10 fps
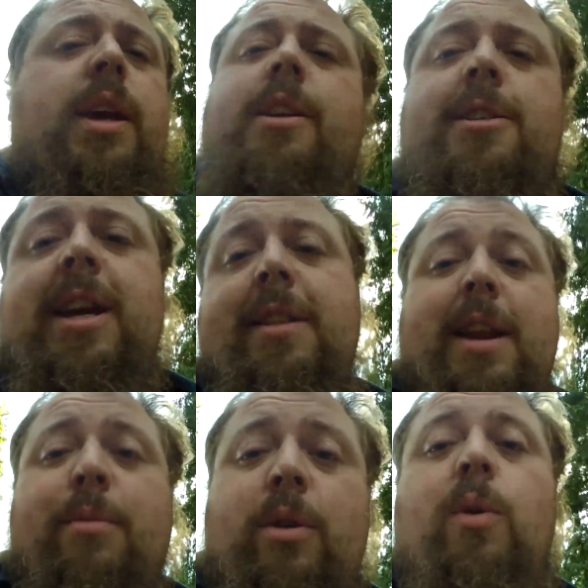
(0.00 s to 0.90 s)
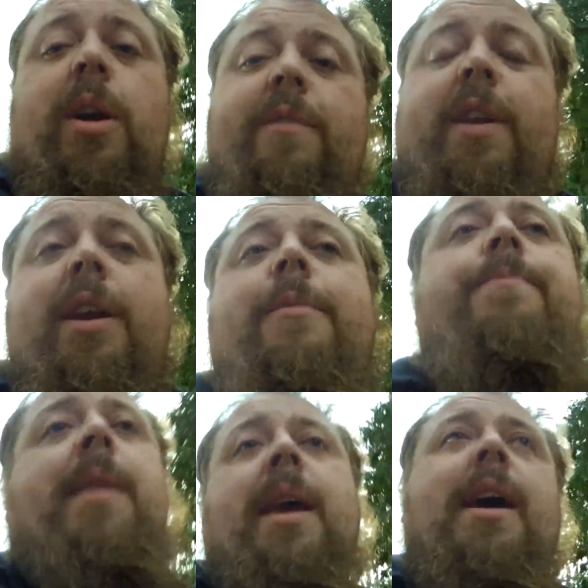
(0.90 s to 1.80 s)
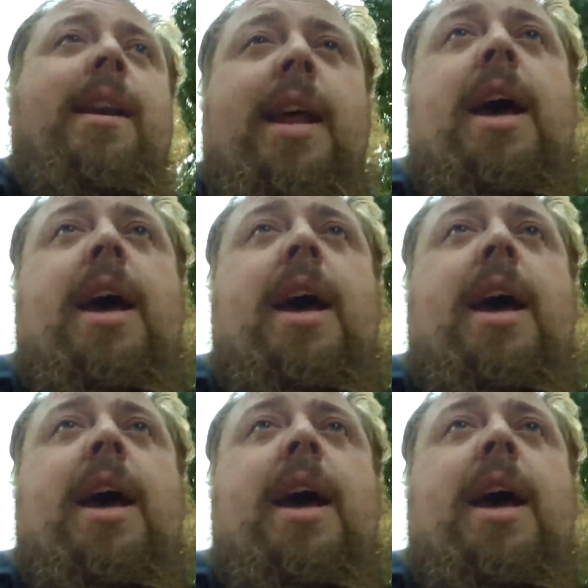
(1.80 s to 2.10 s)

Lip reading: understand that I'm recording a video and